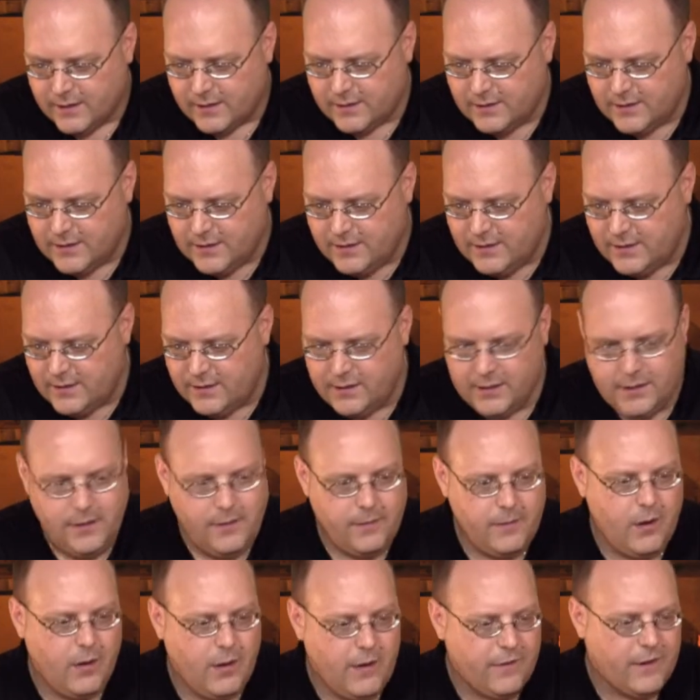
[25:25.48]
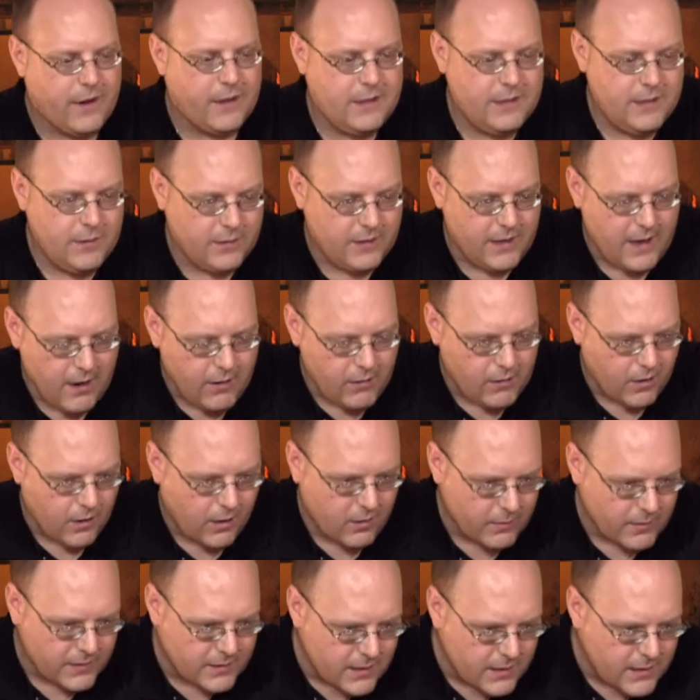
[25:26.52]
oh, I forgot to see what the
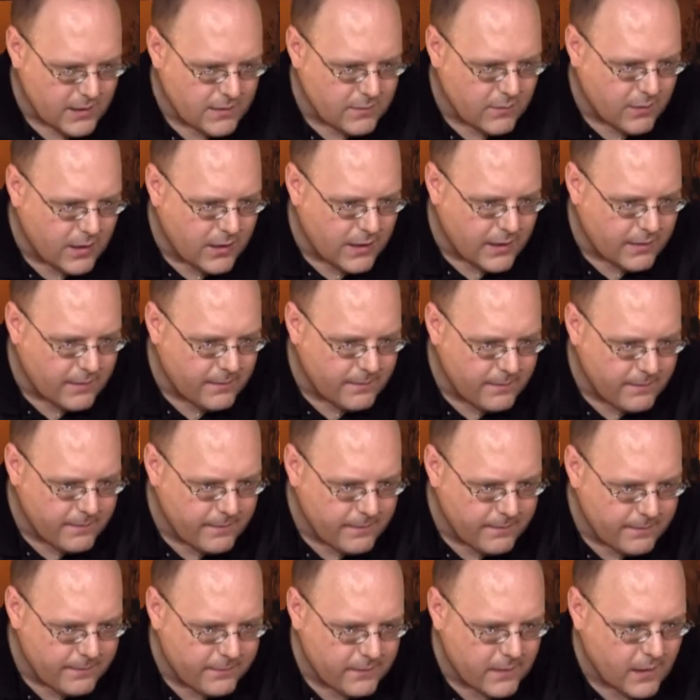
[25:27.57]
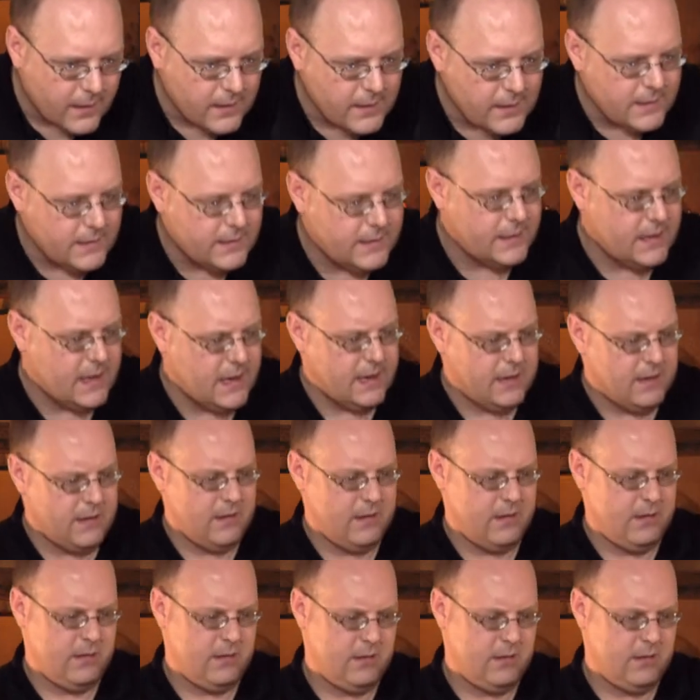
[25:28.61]
alcohol was on this wine, on this Zen.